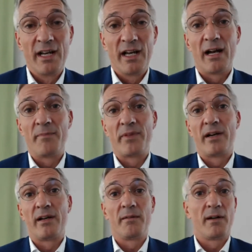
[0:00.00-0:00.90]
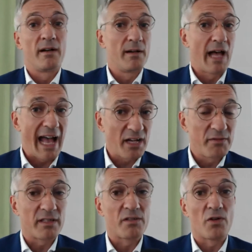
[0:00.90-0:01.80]

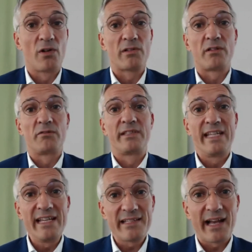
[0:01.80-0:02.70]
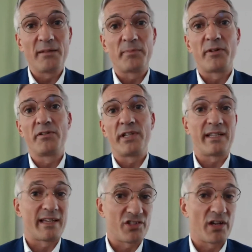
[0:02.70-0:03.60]
ACWA does also desal
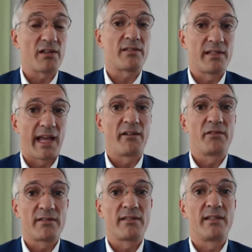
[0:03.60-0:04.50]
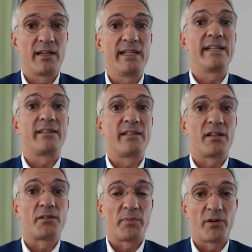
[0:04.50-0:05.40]
project, has just announced yet
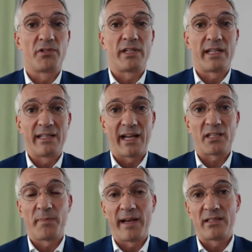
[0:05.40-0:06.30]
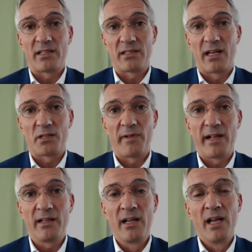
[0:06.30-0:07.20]
another project in that space as
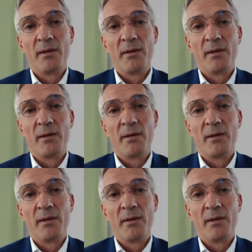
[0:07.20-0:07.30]
well.